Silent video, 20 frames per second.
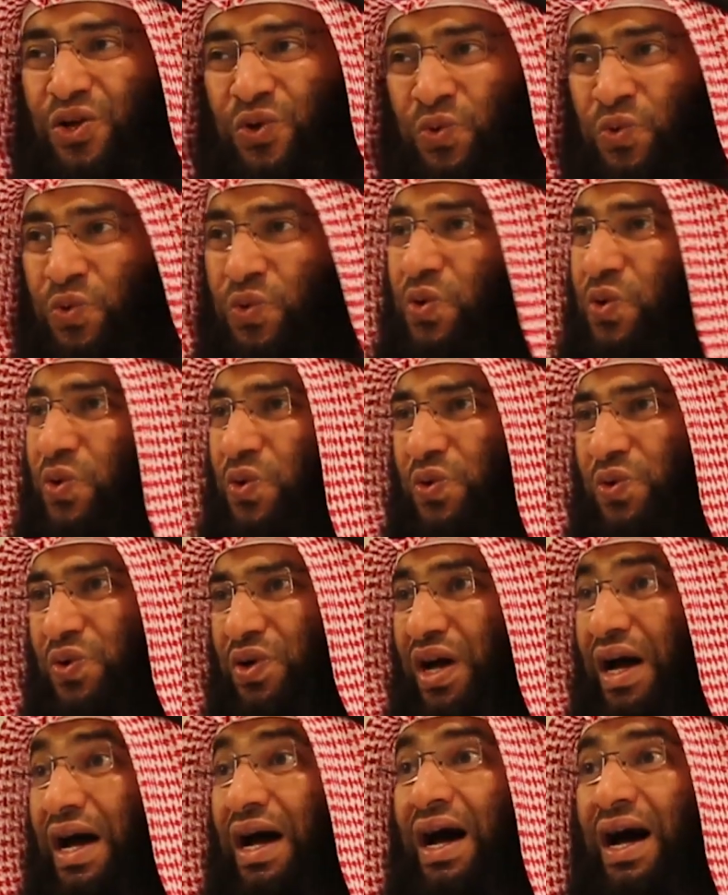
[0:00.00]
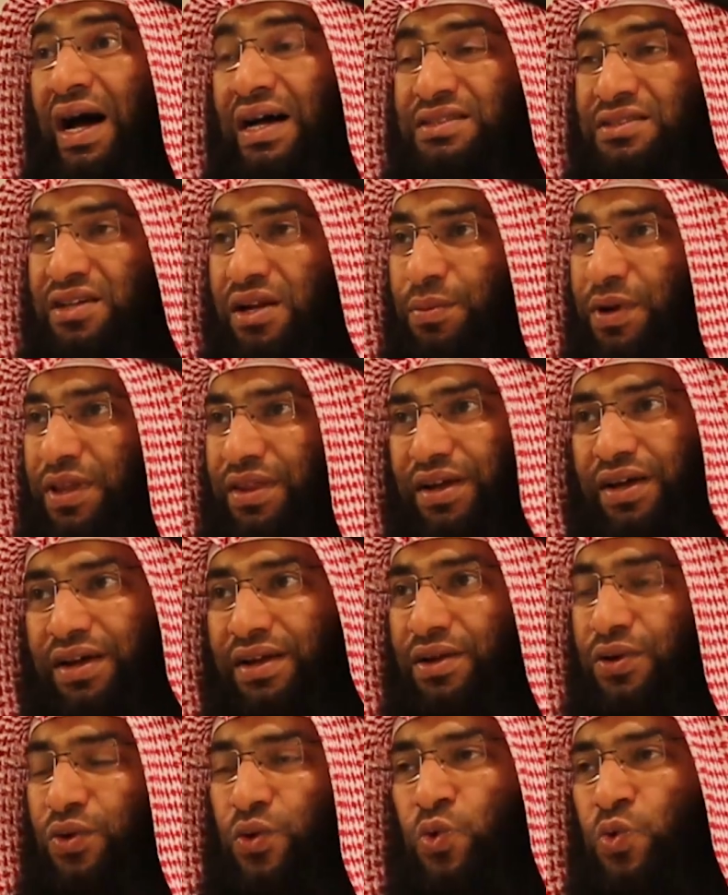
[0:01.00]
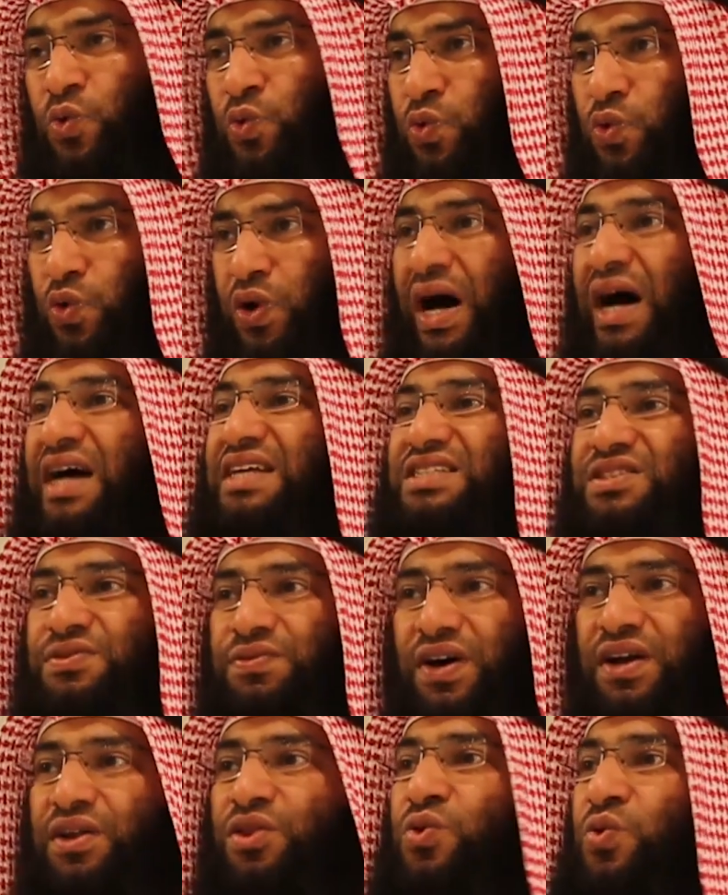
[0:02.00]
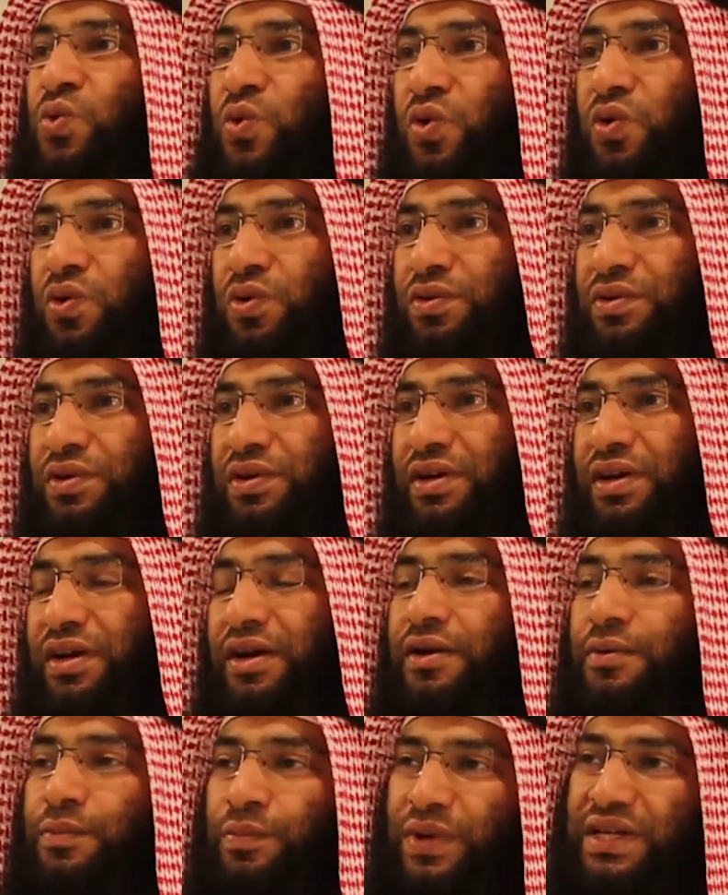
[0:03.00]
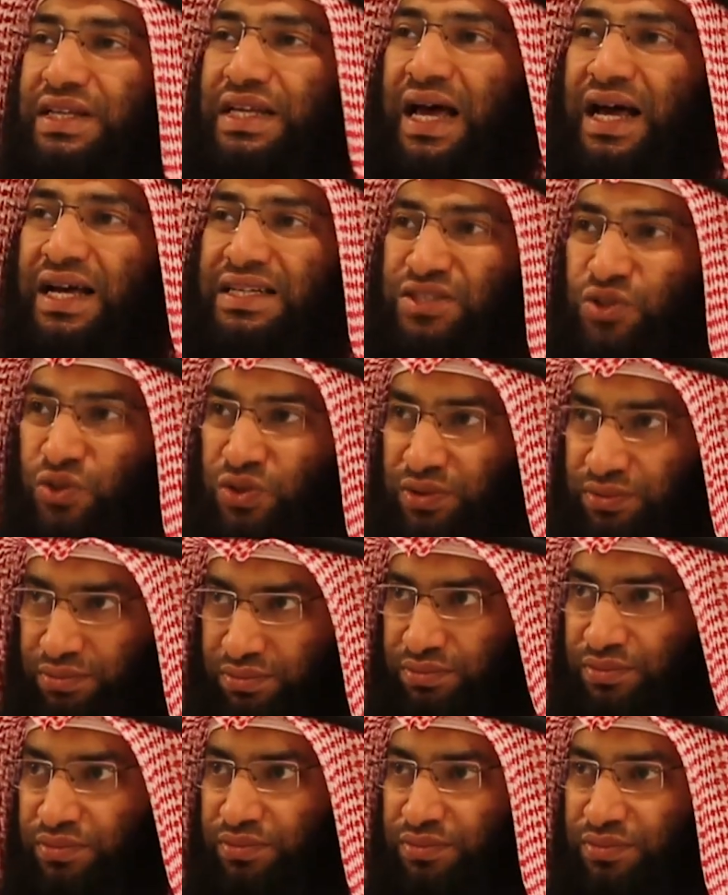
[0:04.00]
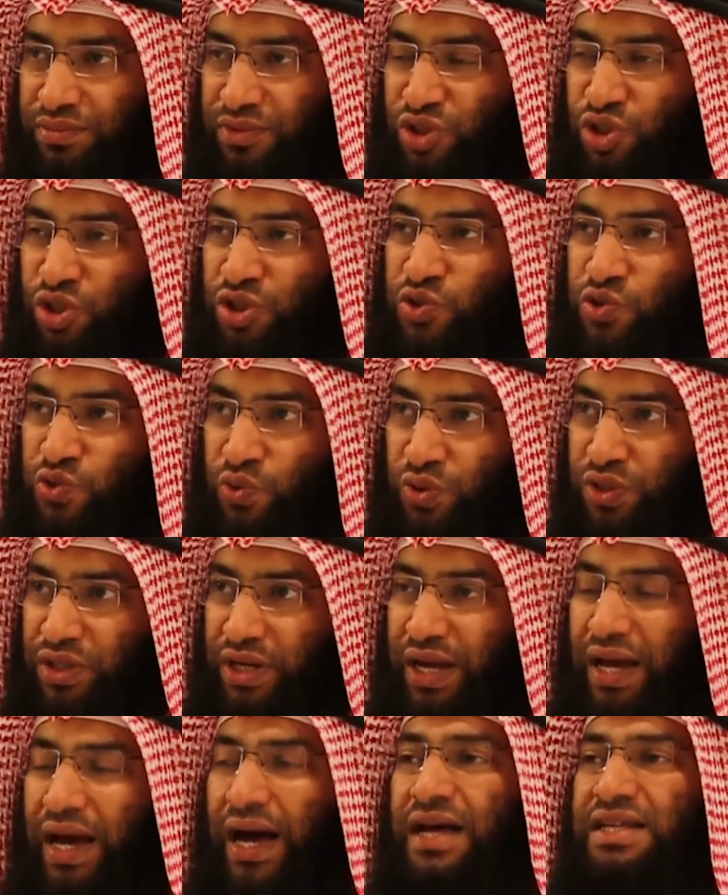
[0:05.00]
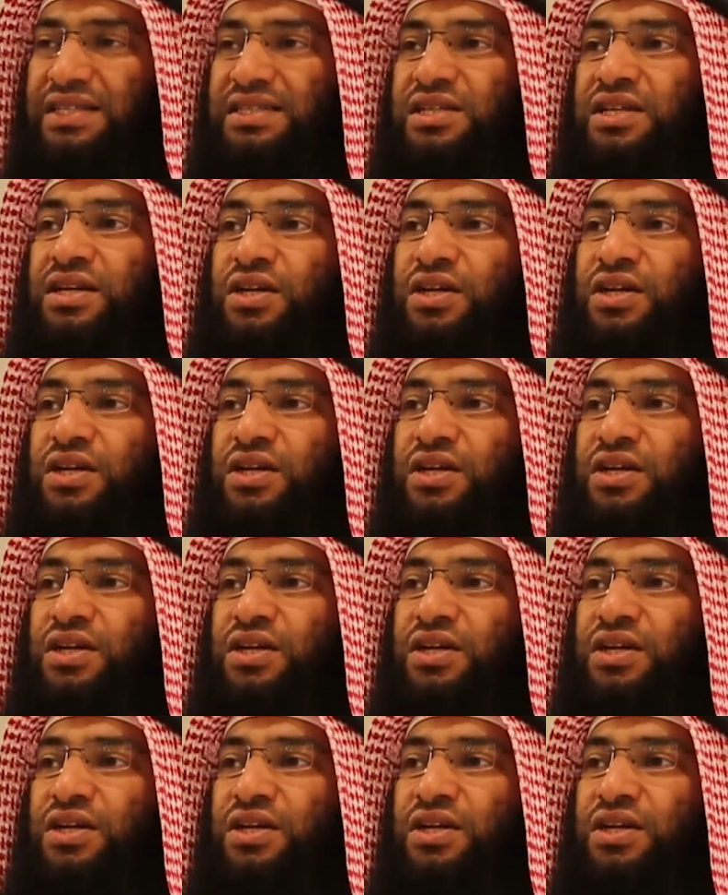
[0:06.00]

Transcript: No. Mm. As Ramadan, no. As Fard, no. But as Sunnah, as